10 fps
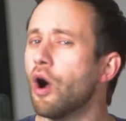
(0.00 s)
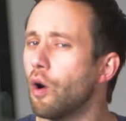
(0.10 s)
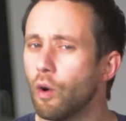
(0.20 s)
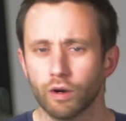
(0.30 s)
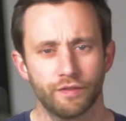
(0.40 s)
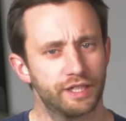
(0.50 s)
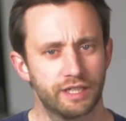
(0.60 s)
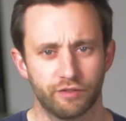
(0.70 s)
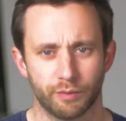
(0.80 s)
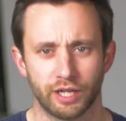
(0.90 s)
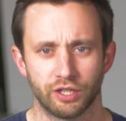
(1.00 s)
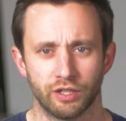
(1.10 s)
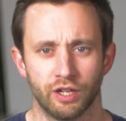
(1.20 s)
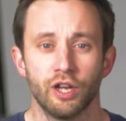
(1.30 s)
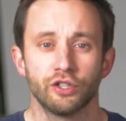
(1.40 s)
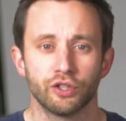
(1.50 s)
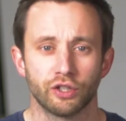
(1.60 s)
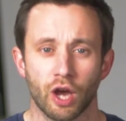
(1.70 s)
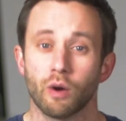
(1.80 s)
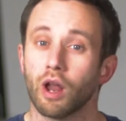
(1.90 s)
All of this information
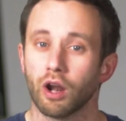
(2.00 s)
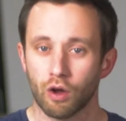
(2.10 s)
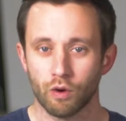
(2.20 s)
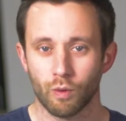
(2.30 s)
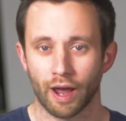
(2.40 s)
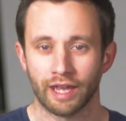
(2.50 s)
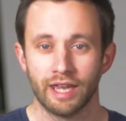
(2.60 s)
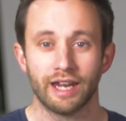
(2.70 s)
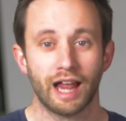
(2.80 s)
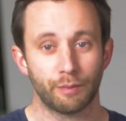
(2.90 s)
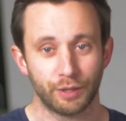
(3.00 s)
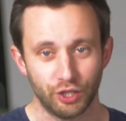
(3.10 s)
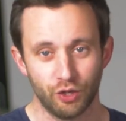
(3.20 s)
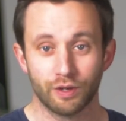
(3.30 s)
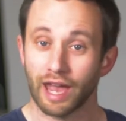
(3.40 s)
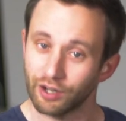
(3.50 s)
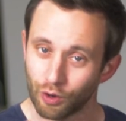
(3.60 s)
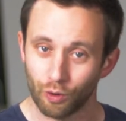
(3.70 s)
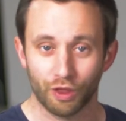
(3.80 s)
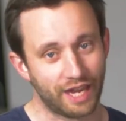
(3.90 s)
should go a long way in helping you get
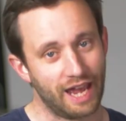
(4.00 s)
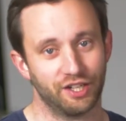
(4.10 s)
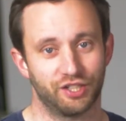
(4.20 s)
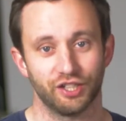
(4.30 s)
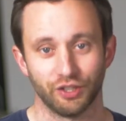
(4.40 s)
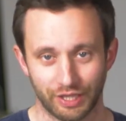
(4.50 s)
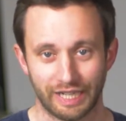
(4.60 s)
all the cash you